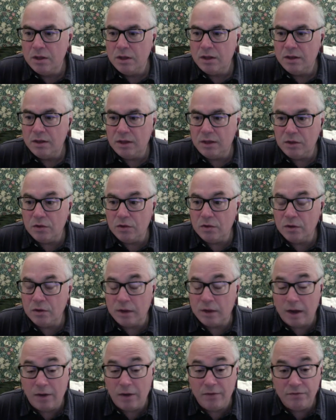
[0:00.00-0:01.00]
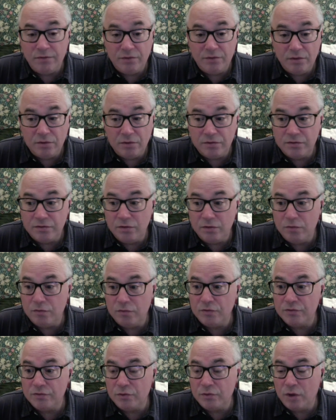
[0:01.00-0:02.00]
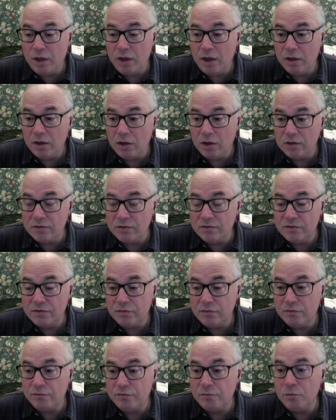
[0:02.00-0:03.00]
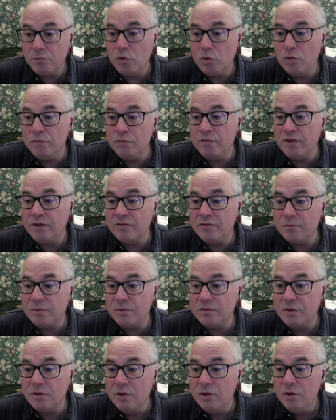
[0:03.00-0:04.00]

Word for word: They couldn't guarantee the silver, so I, I got the silver from Gold Investments.